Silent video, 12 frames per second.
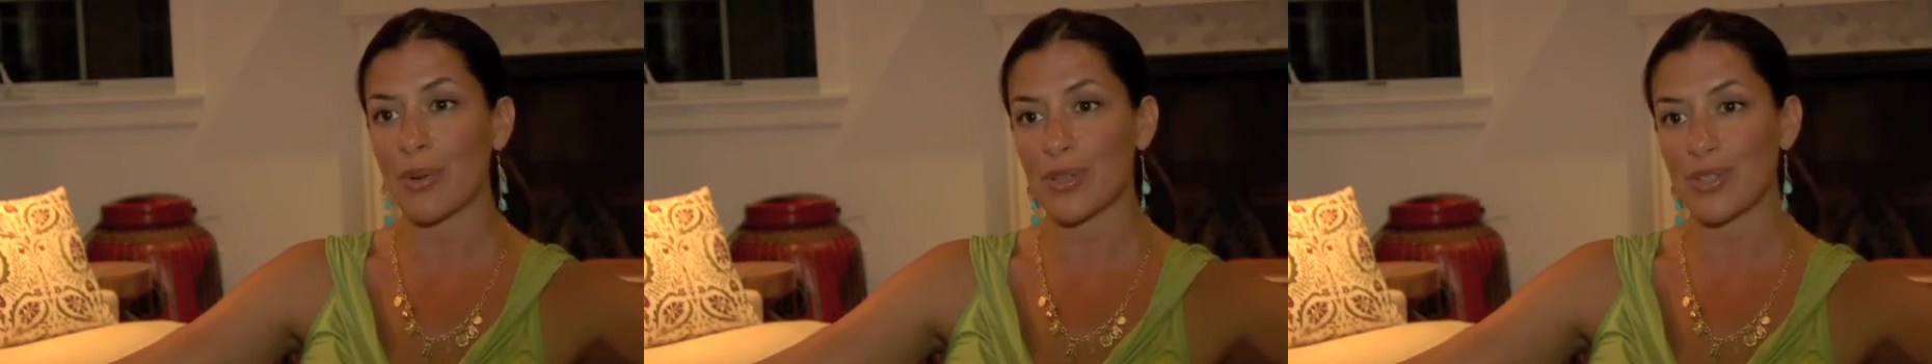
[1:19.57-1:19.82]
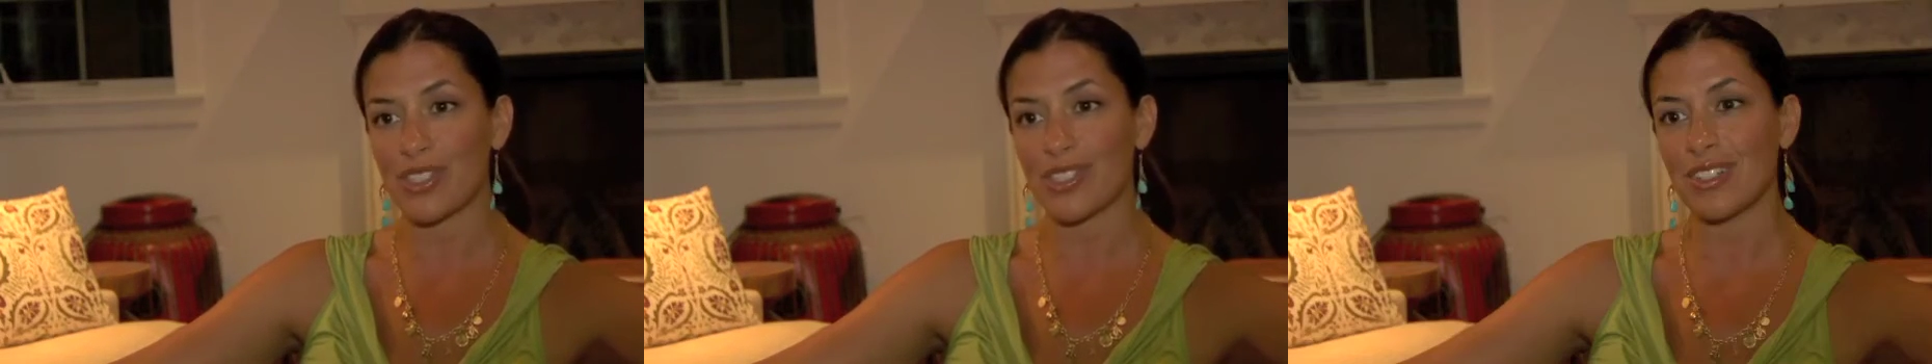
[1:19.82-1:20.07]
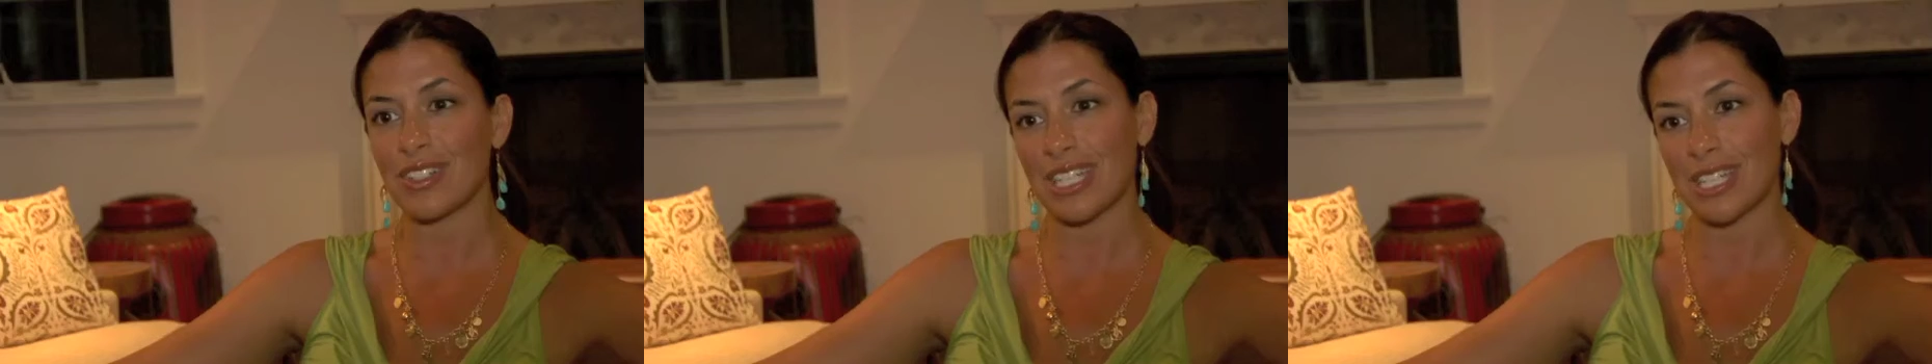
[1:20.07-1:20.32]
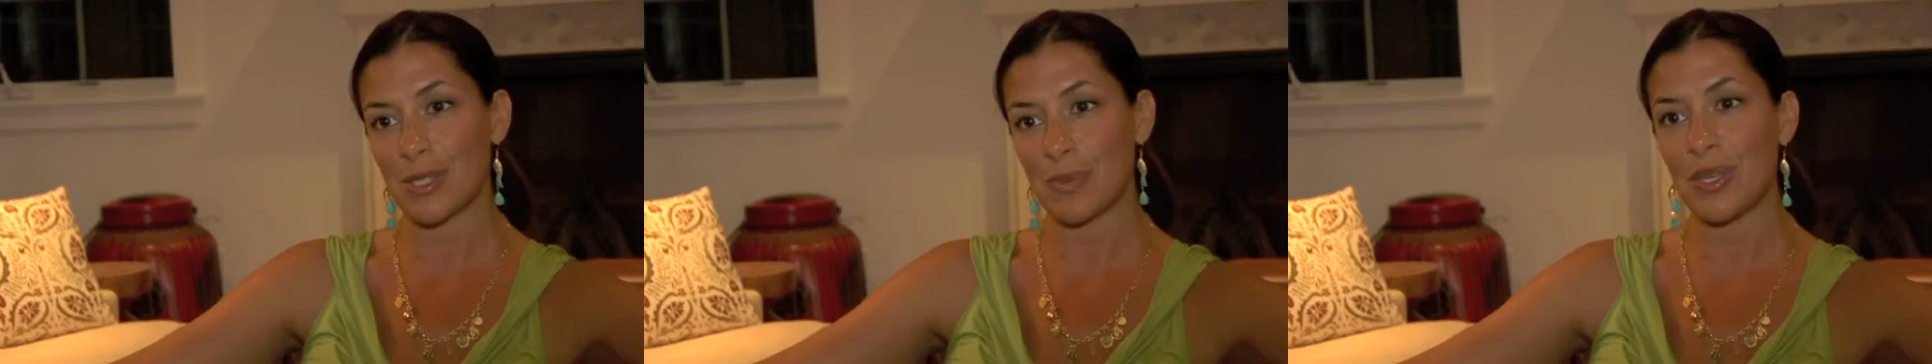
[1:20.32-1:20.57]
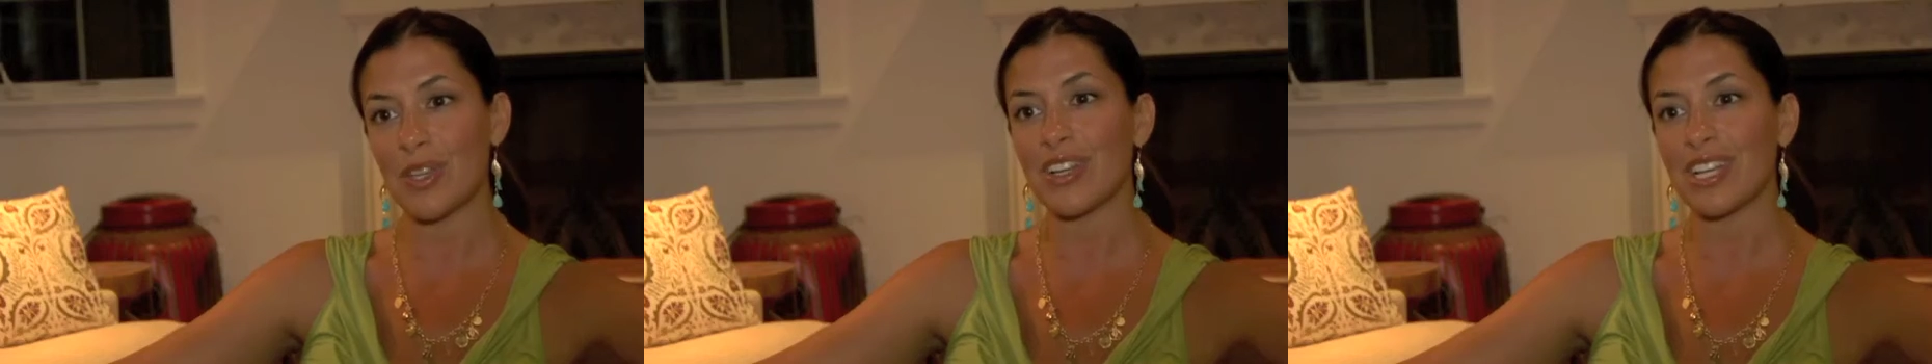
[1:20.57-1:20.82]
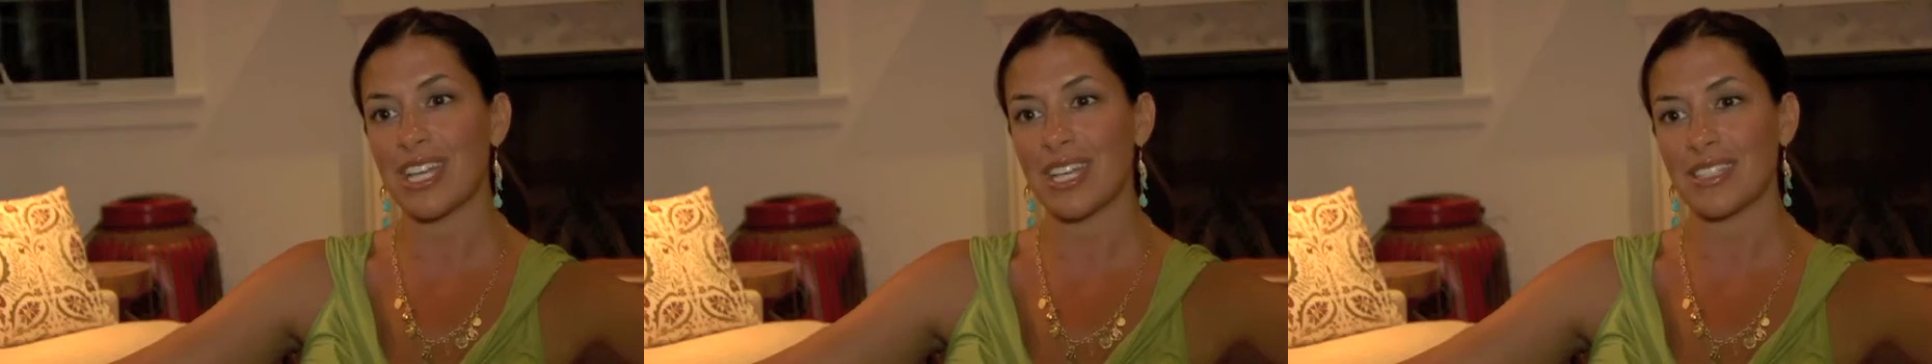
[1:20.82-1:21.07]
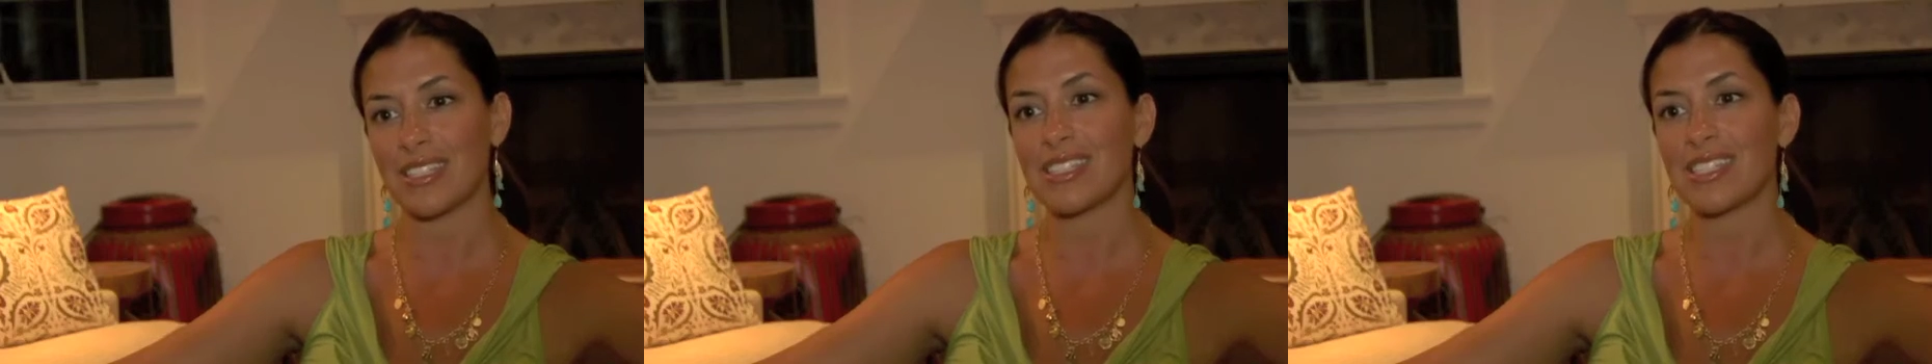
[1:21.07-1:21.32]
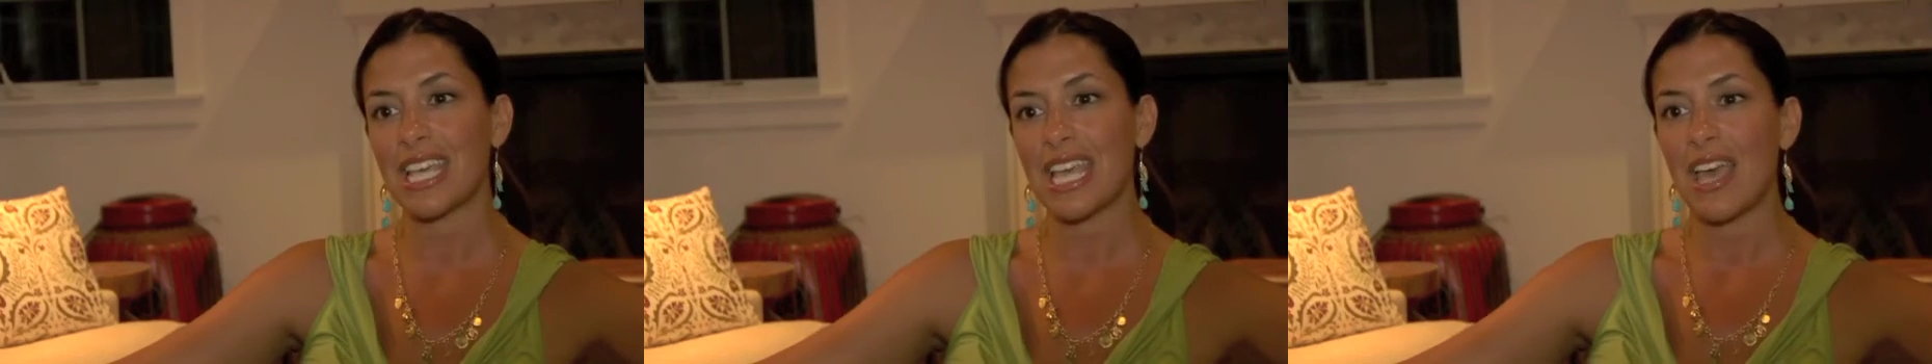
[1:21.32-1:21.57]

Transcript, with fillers: personal experience,